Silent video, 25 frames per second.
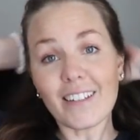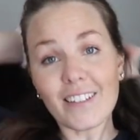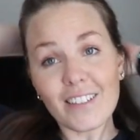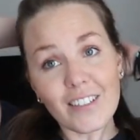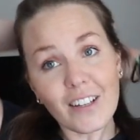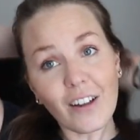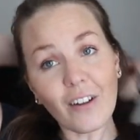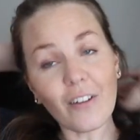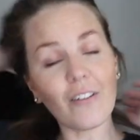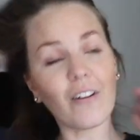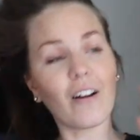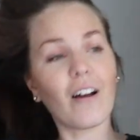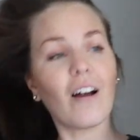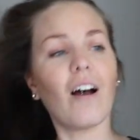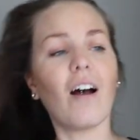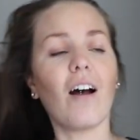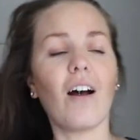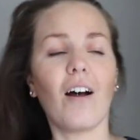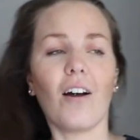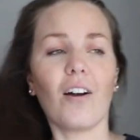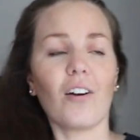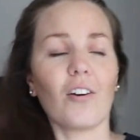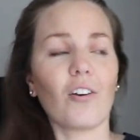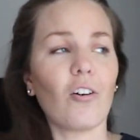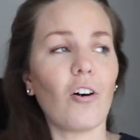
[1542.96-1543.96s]
so
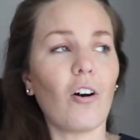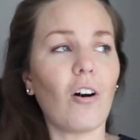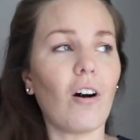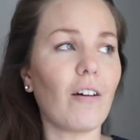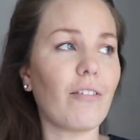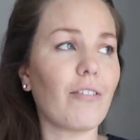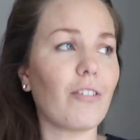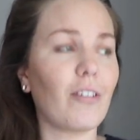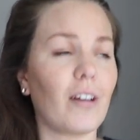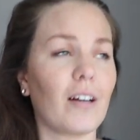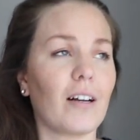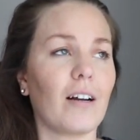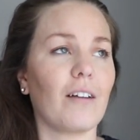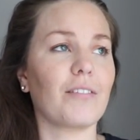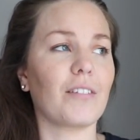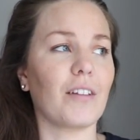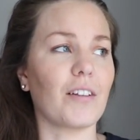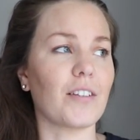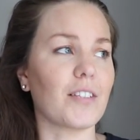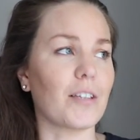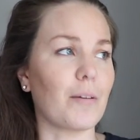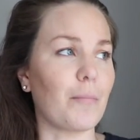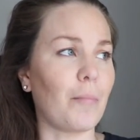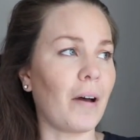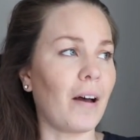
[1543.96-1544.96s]
God, I feel like I've done
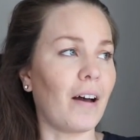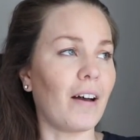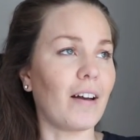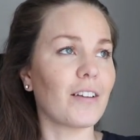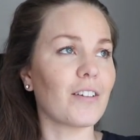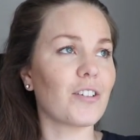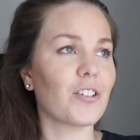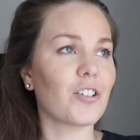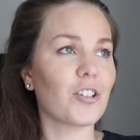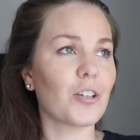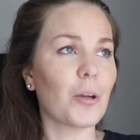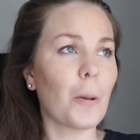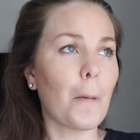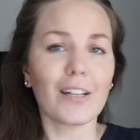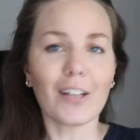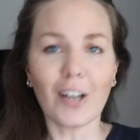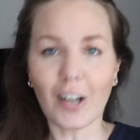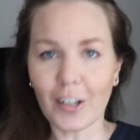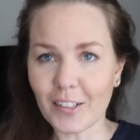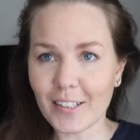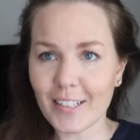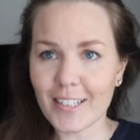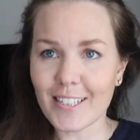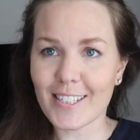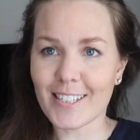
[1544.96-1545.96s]
so much.
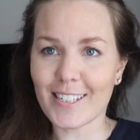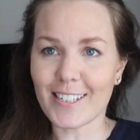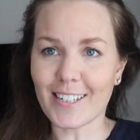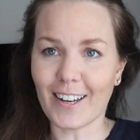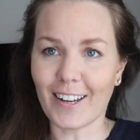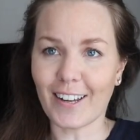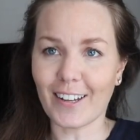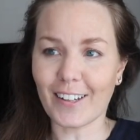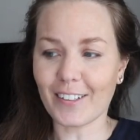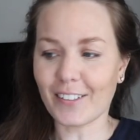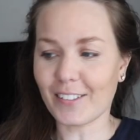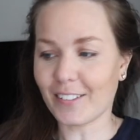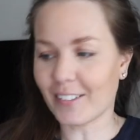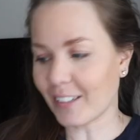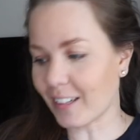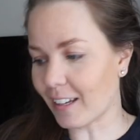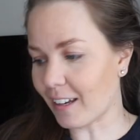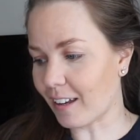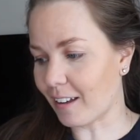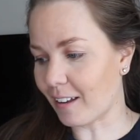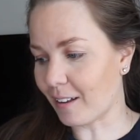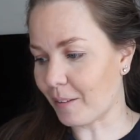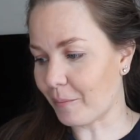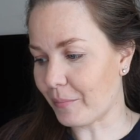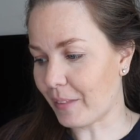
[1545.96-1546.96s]
Gardening's done,
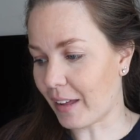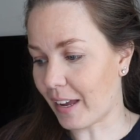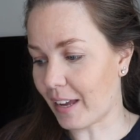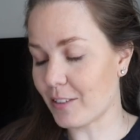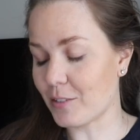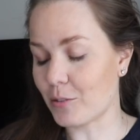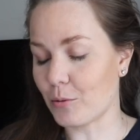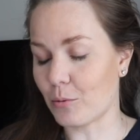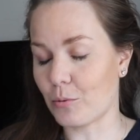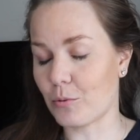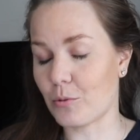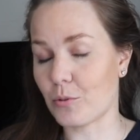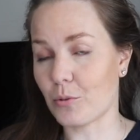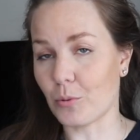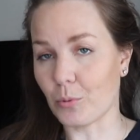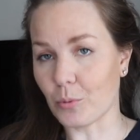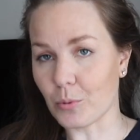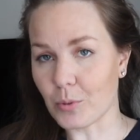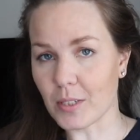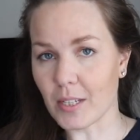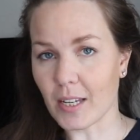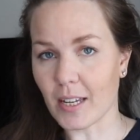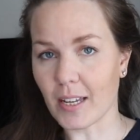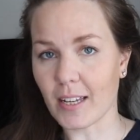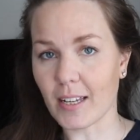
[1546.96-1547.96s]
um, that is all
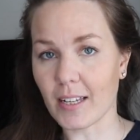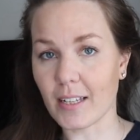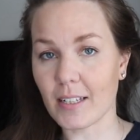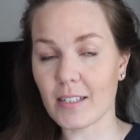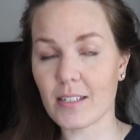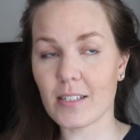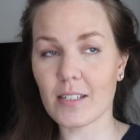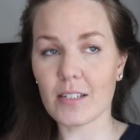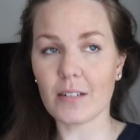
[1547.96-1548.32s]
sorted.